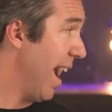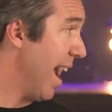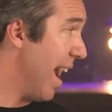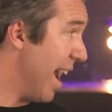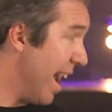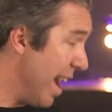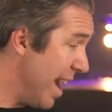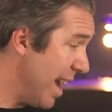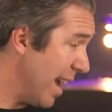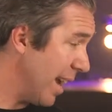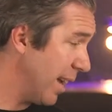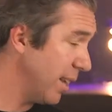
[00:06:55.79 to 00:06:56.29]

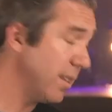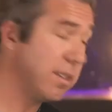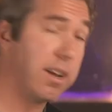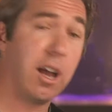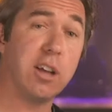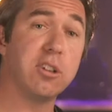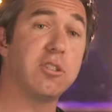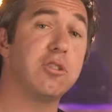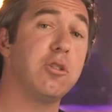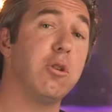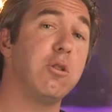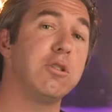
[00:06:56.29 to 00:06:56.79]
And
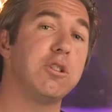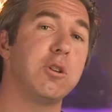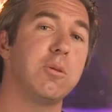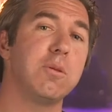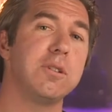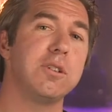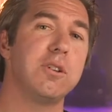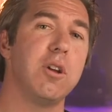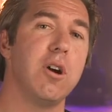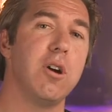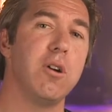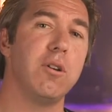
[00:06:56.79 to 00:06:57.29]
a soldier
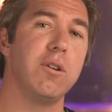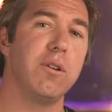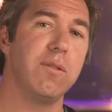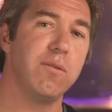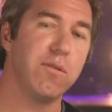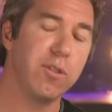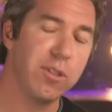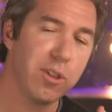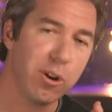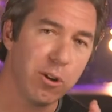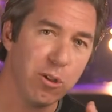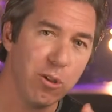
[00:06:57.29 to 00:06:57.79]
was known
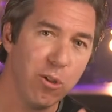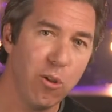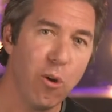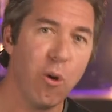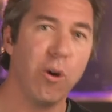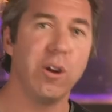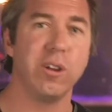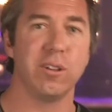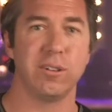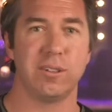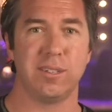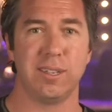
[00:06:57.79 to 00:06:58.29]
for their
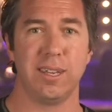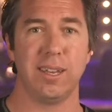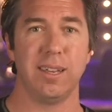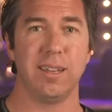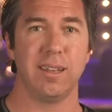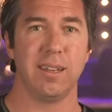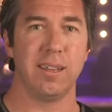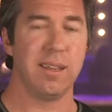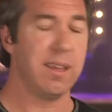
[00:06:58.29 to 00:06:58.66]
loyalty.